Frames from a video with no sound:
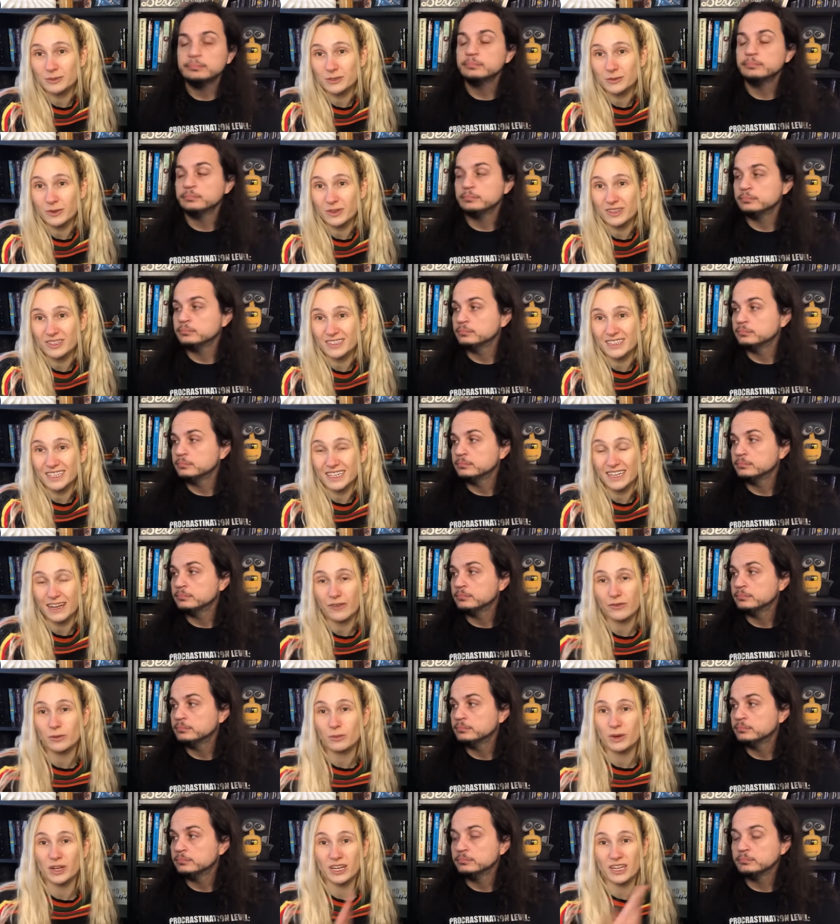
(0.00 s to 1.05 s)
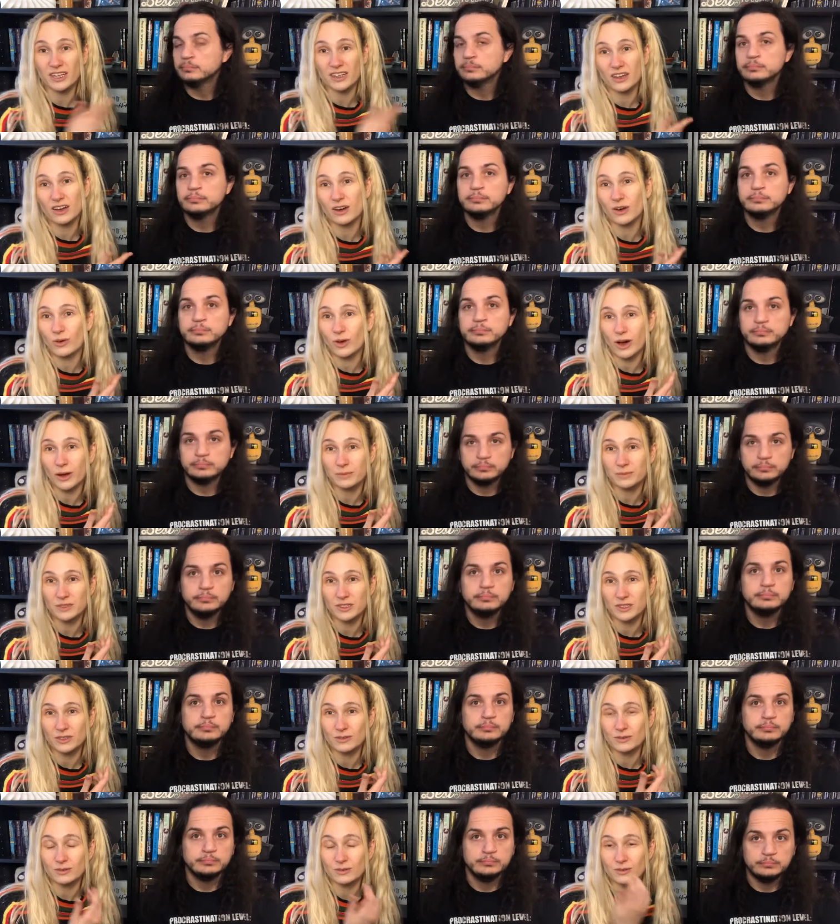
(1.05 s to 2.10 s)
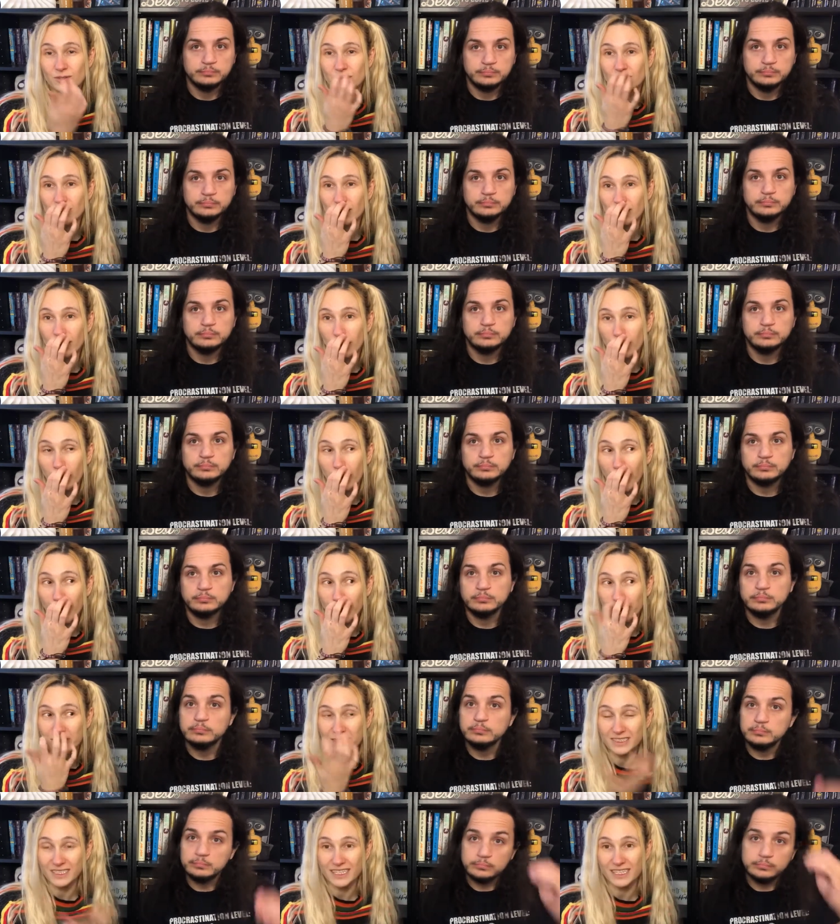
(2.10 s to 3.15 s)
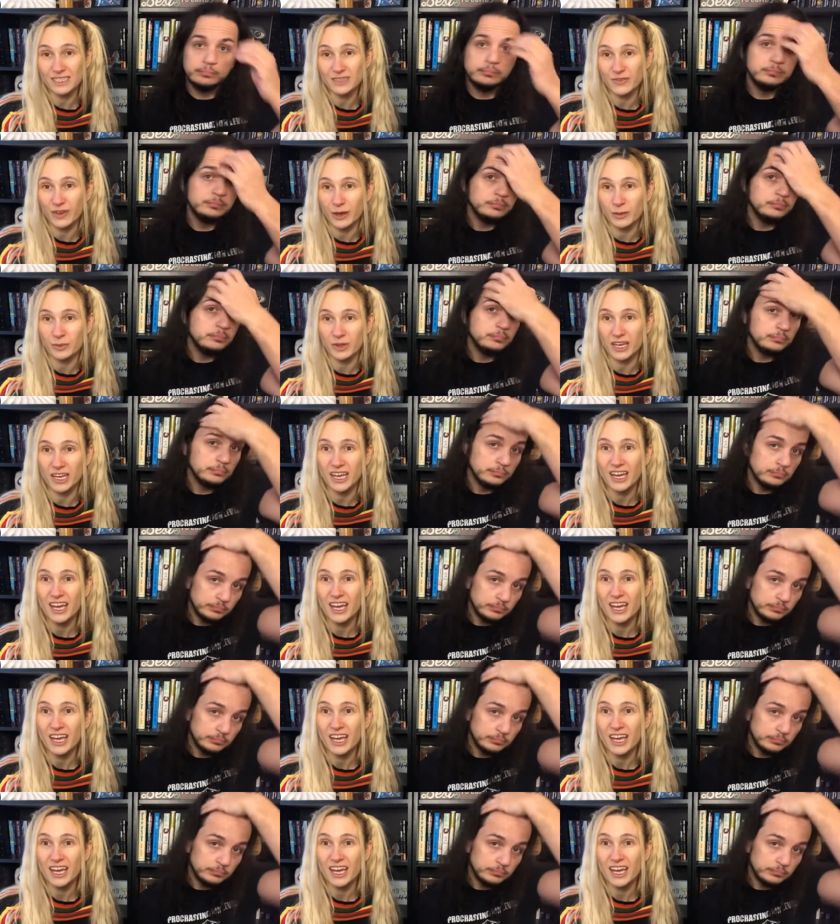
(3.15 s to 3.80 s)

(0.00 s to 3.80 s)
Speaker 1: with because he didn't have the money to go up to Ohio to see his mm-hmm. family.